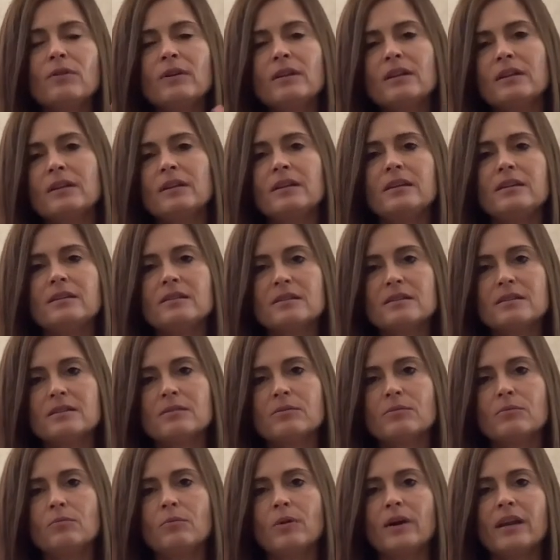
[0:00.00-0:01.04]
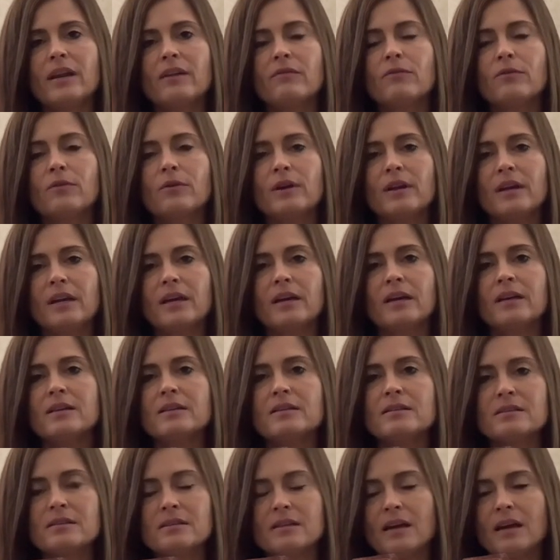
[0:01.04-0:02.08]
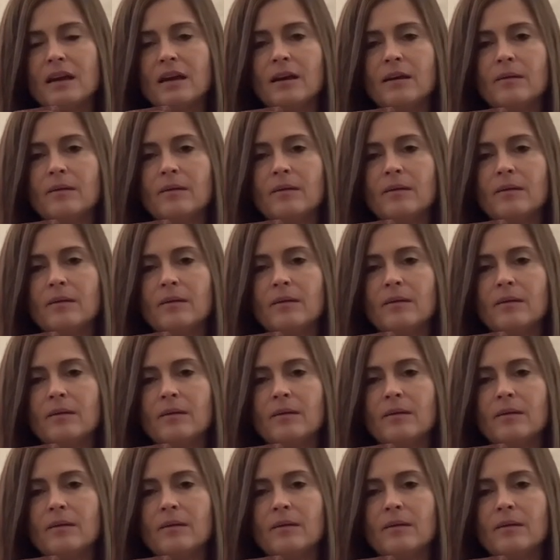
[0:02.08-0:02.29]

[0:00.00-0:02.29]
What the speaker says: released whatever it is,